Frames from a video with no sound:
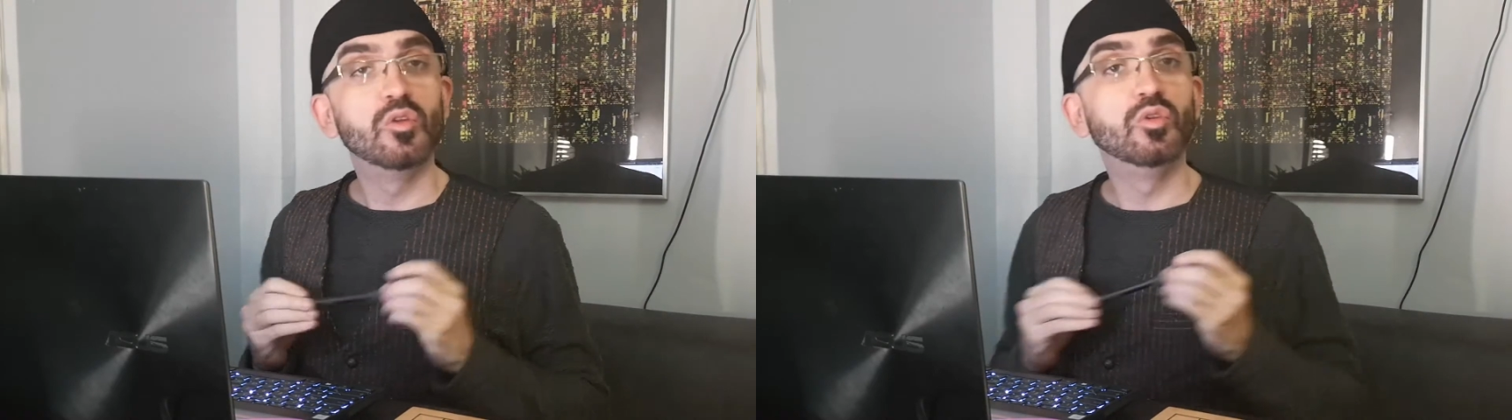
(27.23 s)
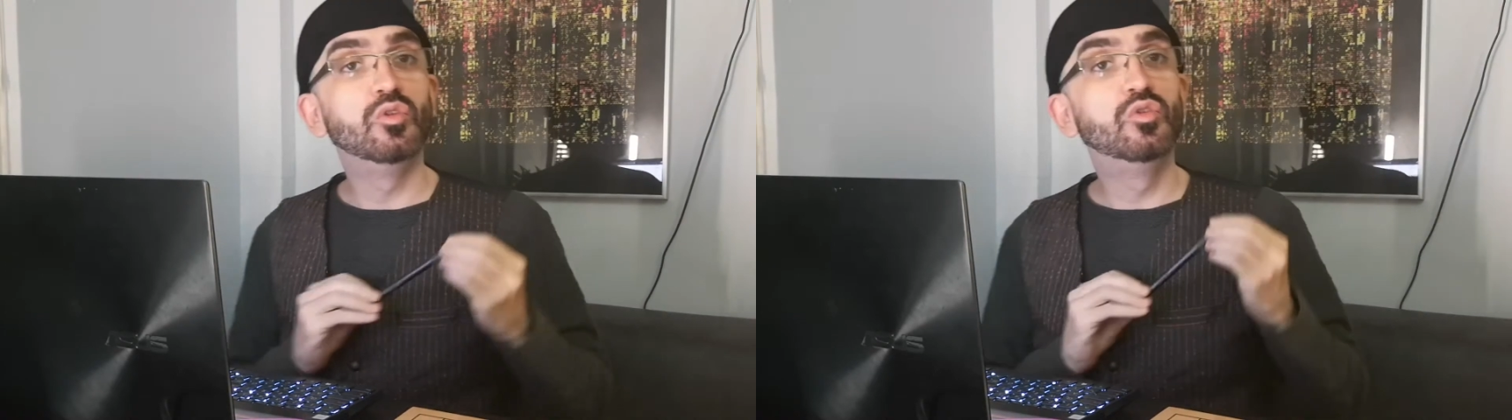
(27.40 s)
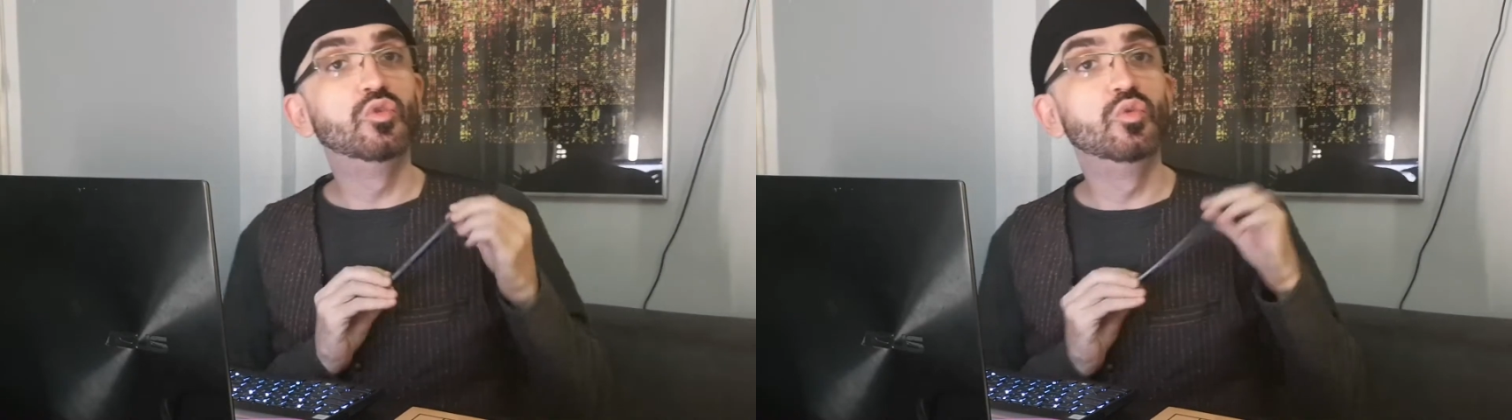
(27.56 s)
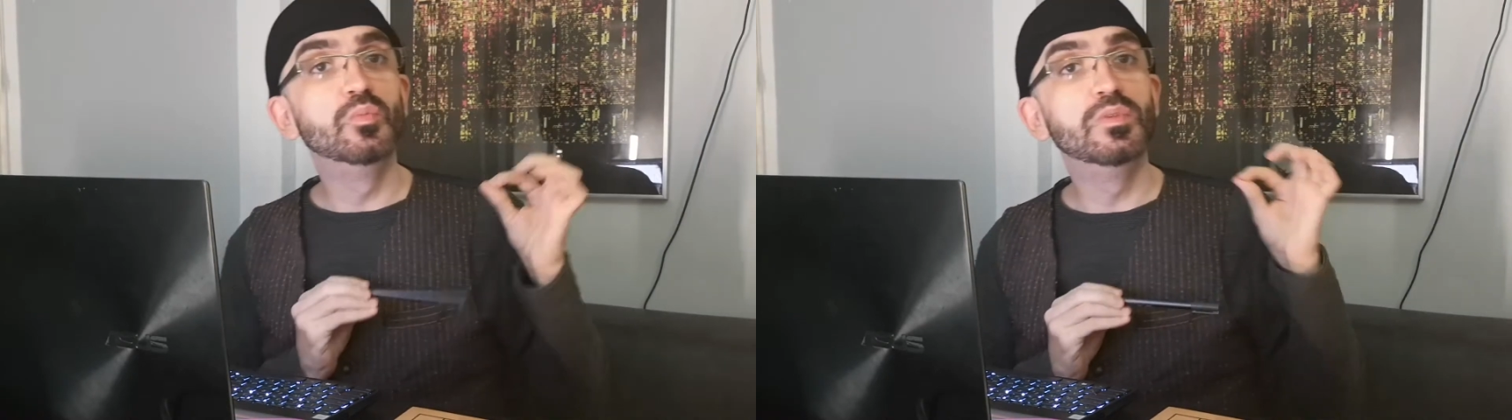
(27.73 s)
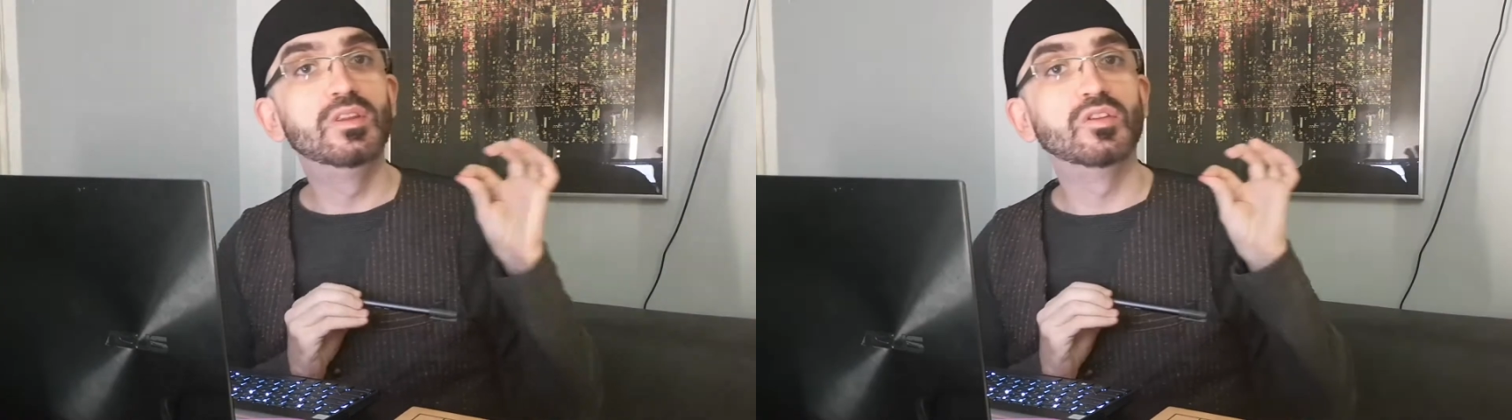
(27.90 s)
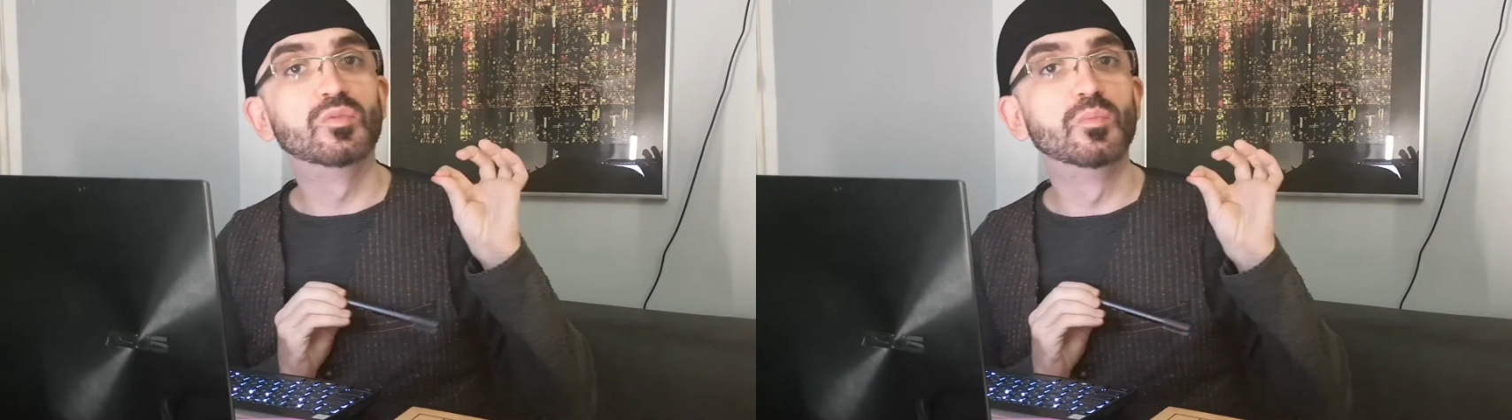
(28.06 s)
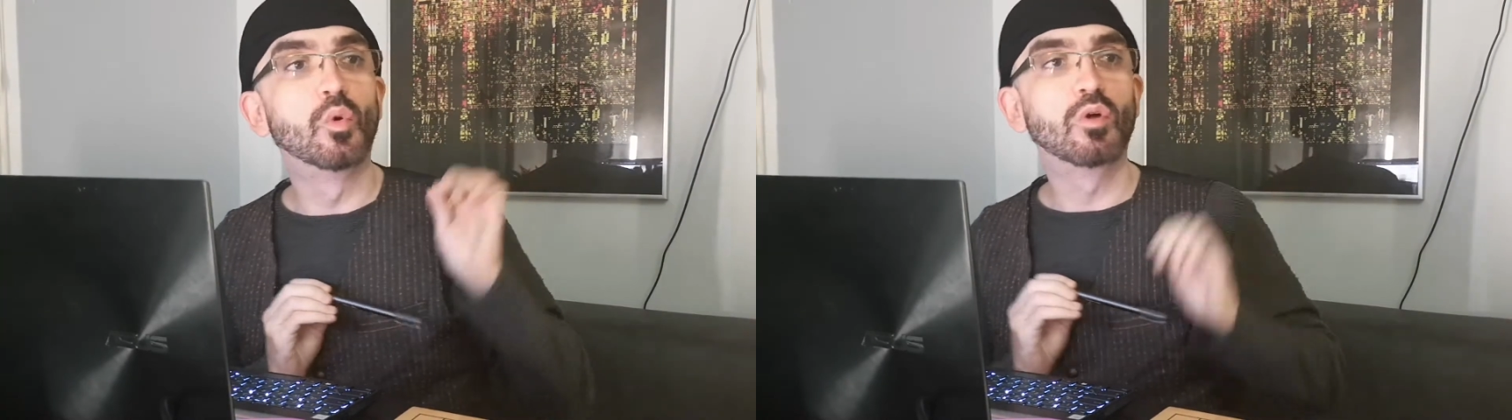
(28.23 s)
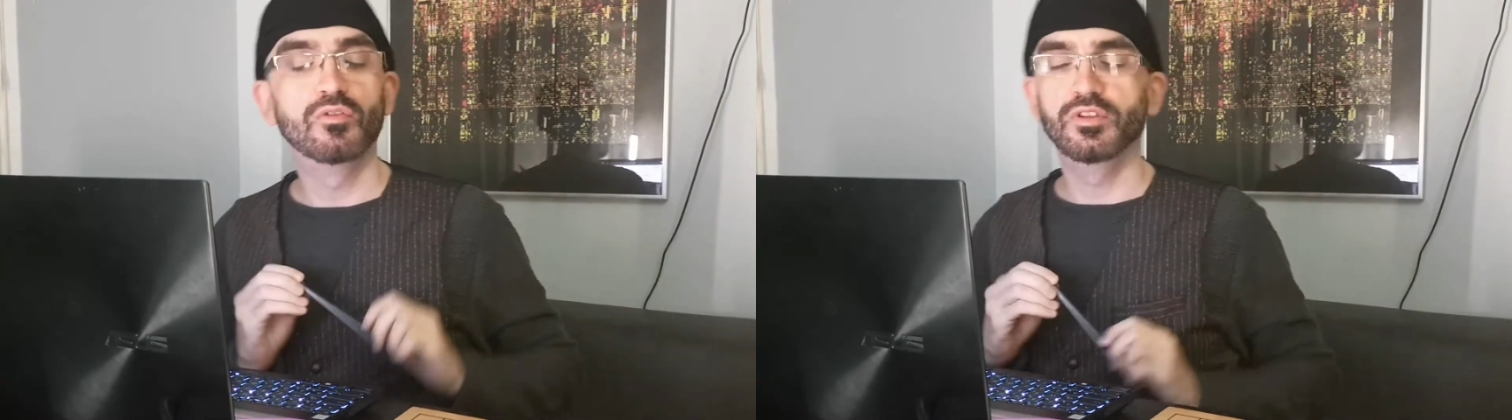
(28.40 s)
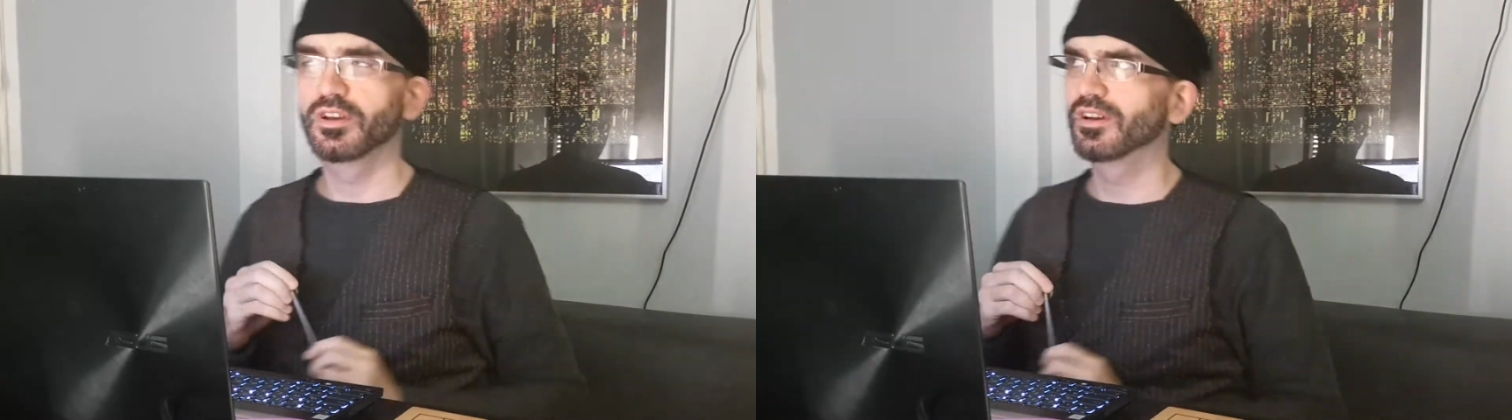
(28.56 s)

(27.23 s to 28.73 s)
zoom dysmorphia.